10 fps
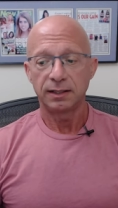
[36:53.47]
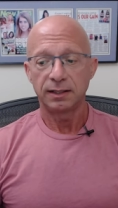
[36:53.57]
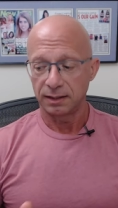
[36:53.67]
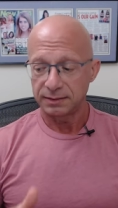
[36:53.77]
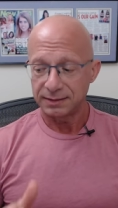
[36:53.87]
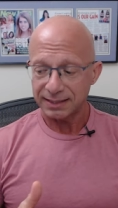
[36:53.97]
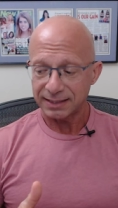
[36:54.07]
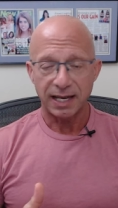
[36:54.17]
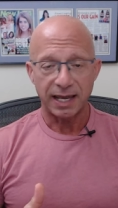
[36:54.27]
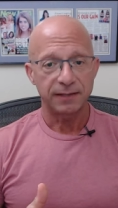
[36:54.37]
uh,
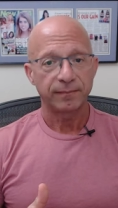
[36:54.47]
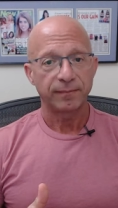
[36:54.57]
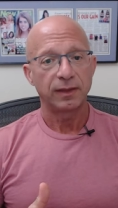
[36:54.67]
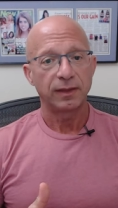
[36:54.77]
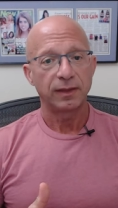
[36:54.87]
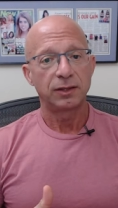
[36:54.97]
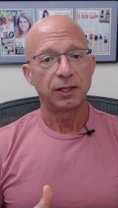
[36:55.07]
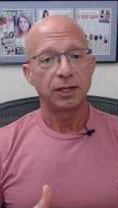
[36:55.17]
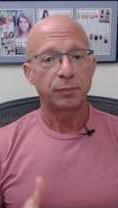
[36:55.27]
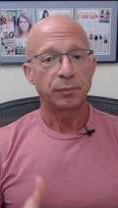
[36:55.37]
dictate
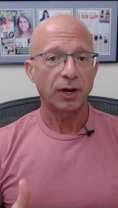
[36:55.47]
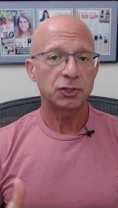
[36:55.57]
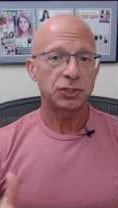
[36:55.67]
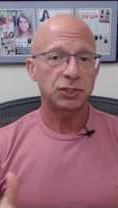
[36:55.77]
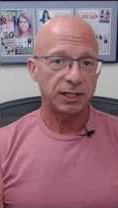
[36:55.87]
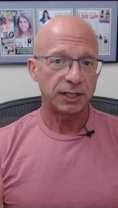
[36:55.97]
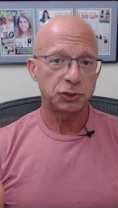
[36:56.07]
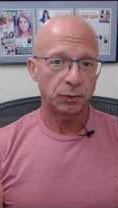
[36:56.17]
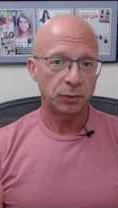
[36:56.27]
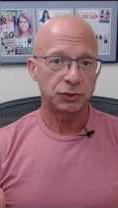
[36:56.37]
the production and
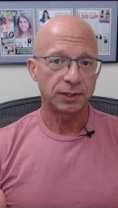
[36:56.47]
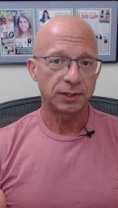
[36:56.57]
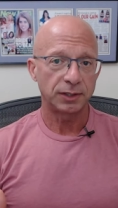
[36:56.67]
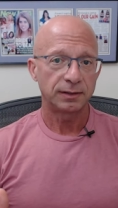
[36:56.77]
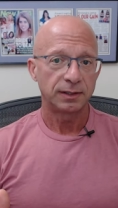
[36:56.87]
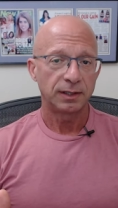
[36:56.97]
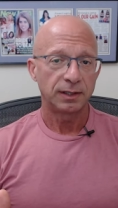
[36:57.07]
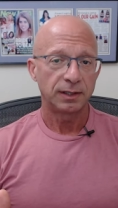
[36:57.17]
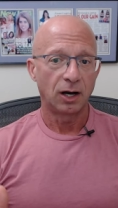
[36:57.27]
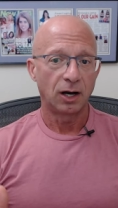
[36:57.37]
distribution
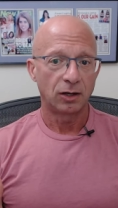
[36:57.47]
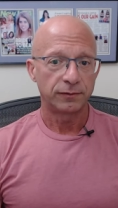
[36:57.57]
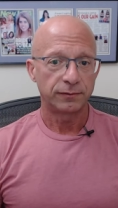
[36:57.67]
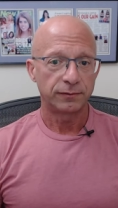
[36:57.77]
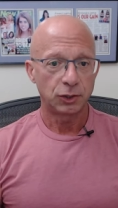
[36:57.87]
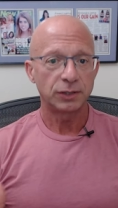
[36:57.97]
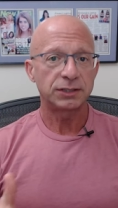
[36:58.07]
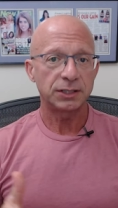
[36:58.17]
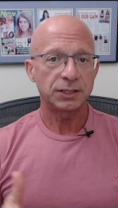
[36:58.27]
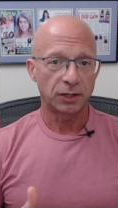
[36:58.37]
of goods
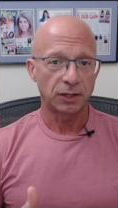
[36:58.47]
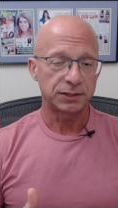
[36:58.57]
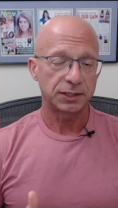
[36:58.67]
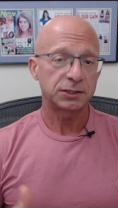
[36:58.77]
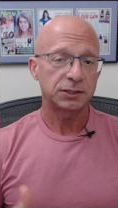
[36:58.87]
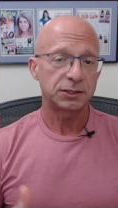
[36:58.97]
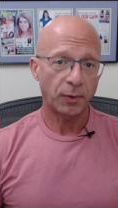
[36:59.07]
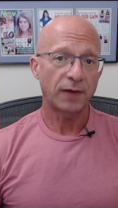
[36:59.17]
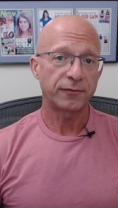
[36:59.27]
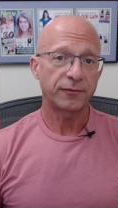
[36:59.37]
and services for
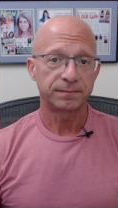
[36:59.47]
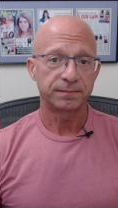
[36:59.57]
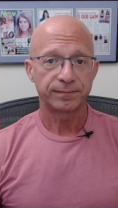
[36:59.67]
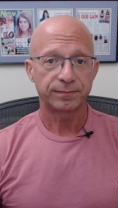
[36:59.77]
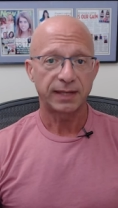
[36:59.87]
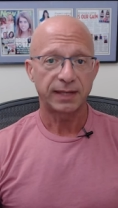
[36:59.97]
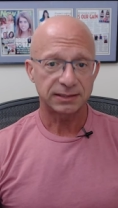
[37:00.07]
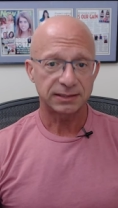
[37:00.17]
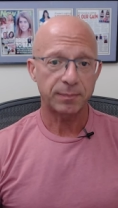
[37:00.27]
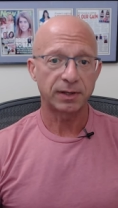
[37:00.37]
profit.
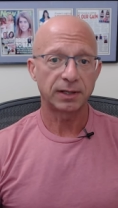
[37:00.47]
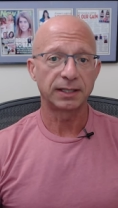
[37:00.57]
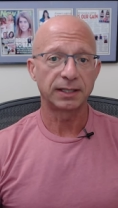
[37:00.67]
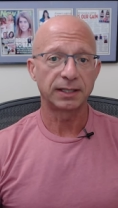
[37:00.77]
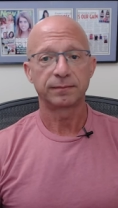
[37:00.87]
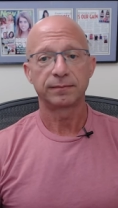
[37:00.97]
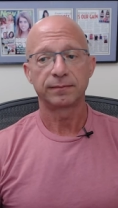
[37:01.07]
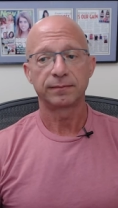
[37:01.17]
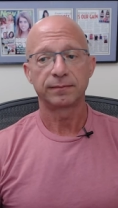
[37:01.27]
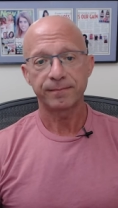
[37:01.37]
That's capitalistic,
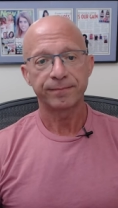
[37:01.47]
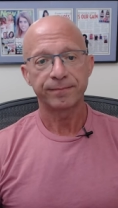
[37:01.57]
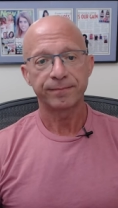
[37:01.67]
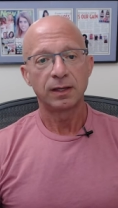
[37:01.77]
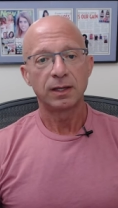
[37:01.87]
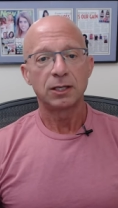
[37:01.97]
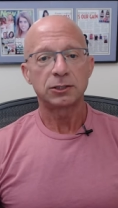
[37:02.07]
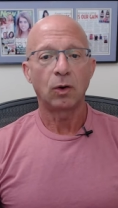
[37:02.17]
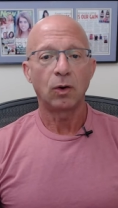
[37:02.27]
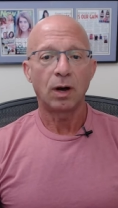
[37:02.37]
okay?
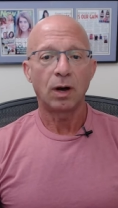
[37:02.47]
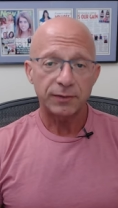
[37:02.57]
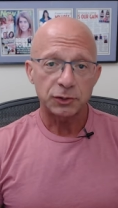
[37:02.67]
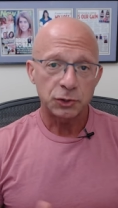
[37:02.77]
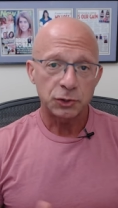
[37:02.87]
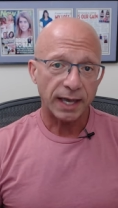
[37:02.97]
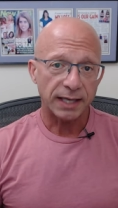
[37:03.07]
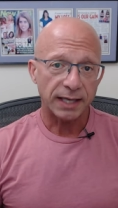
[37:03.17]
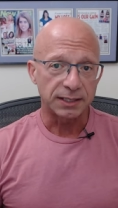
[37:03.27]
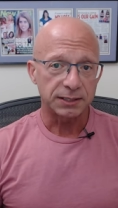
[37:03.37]
So I'm going to give you two
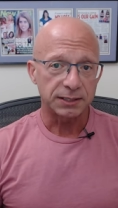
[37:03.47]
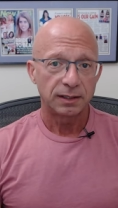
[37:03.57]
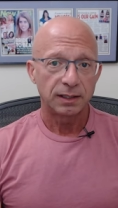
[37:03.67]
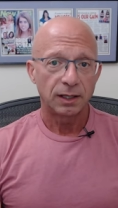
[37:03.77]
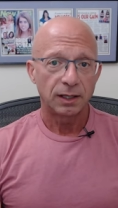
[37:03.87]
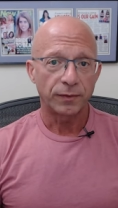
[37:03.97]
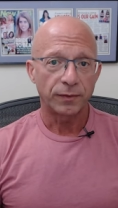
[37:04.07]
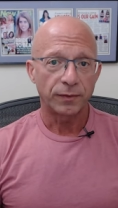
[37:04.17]
guesses what